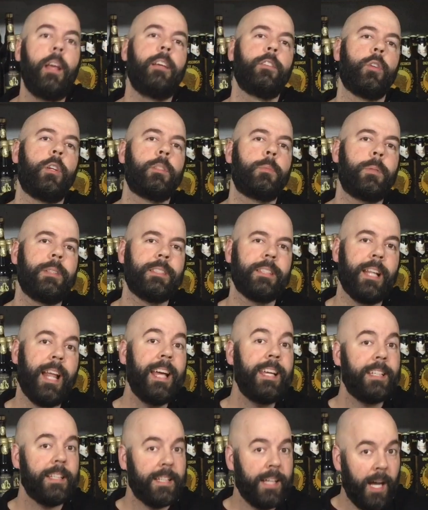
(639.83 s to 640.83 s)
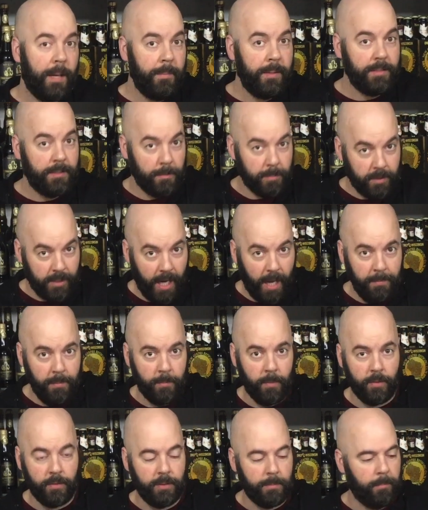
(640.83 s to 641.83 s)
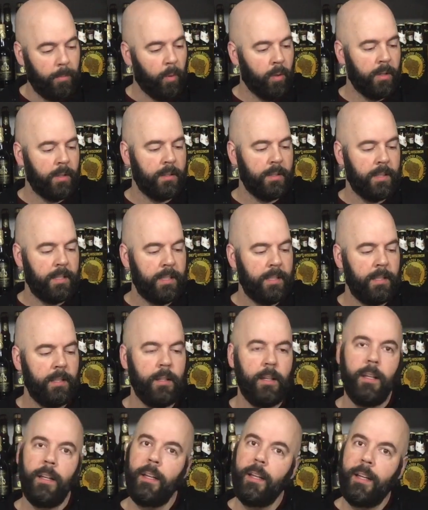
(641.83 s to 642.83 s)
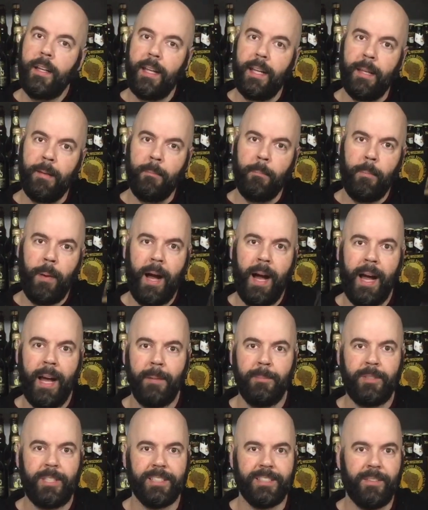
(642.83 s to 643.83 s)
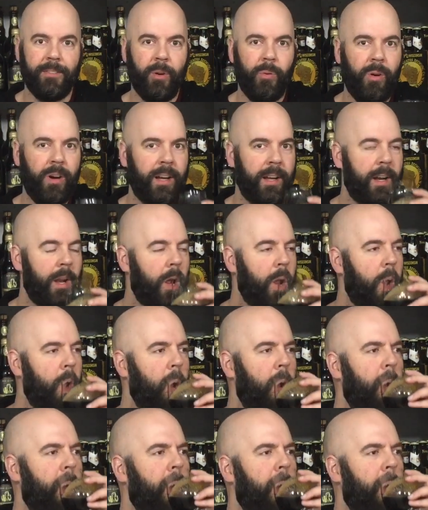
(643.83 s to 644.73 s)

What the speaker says: So always please like, comment, subscribe, and most importantly, imbibe. Cheers, everyone.